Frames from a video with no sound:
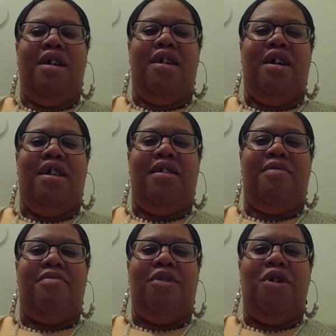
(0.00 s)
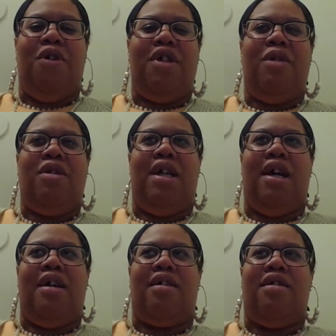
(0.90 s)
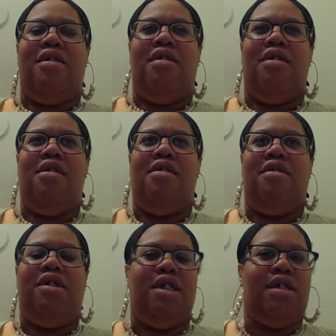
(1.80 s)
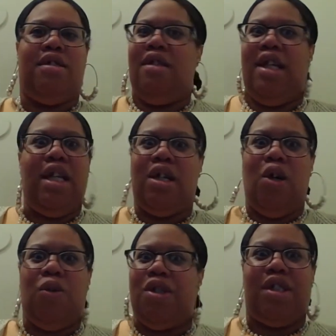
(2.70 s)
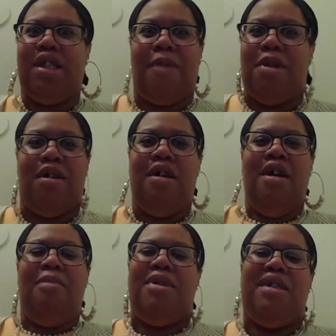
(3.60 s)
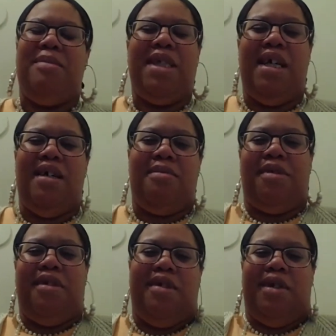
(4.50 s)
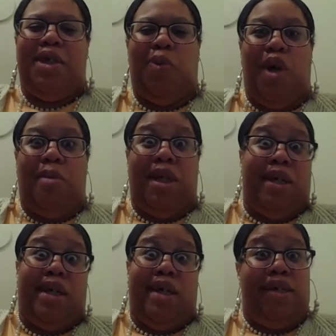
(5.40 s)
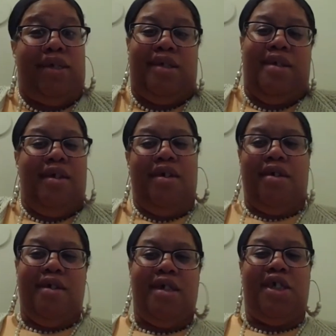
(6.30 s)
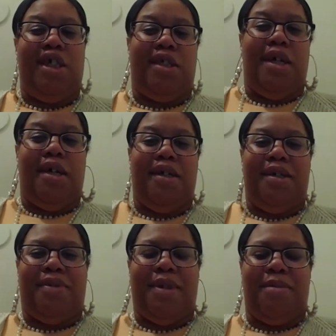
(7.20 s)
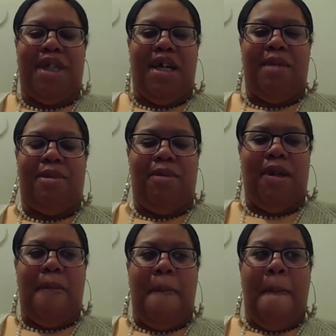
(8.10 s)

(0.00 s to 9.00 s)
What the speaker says: and they were like, "Just let it go. Just stop." But sometimes, as women, I guess it's just not enough sometimes. But